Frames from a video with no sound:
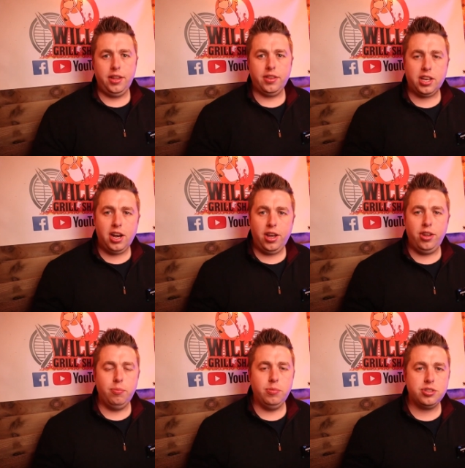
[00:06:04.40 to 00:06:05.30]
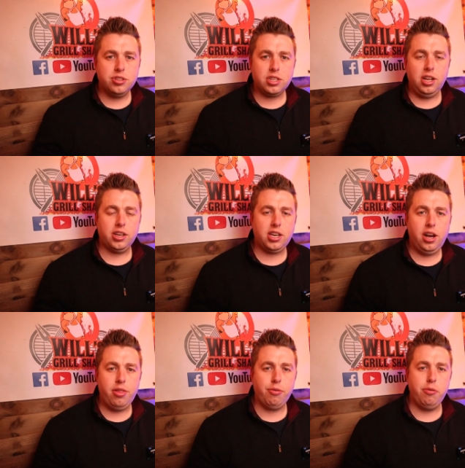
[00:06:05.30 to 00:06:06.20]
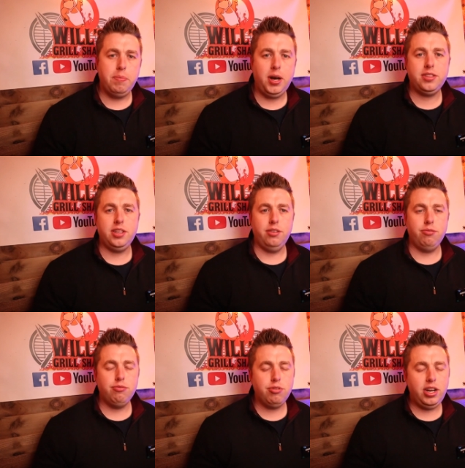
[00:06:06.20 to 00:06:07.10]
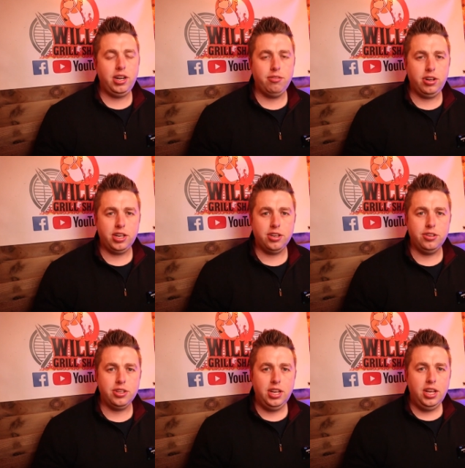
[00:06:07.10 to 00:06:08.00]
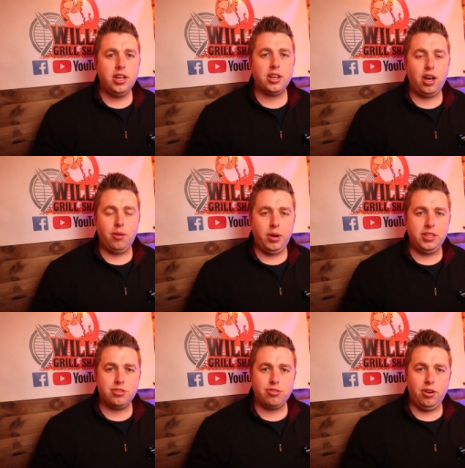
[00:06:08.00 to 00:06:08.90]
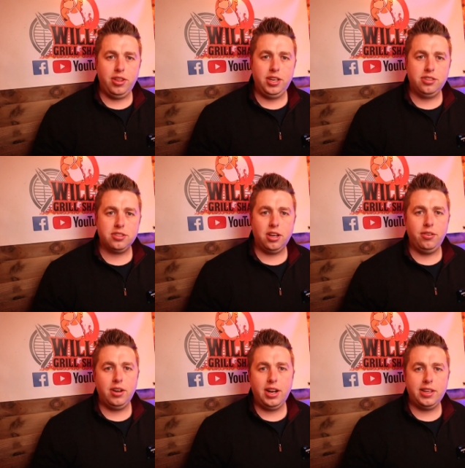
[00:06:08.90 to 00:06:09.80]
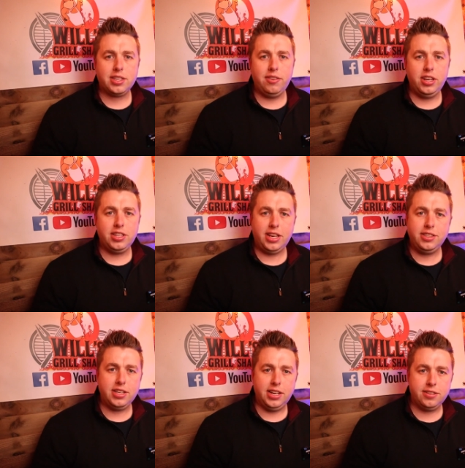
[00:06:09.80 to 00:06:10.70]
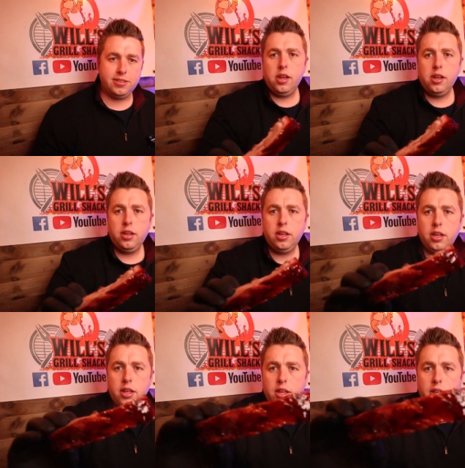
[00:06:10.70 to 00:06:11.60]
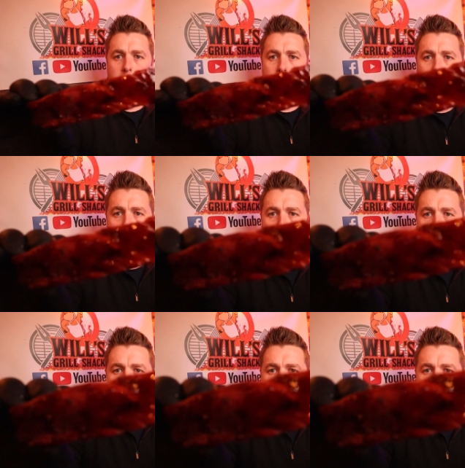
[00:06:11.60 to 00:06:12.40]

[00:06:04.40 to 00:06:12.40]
And cutting them was just like cutting through butter, really, really good. Can't wait to try these. So let's give it a taste test. And there it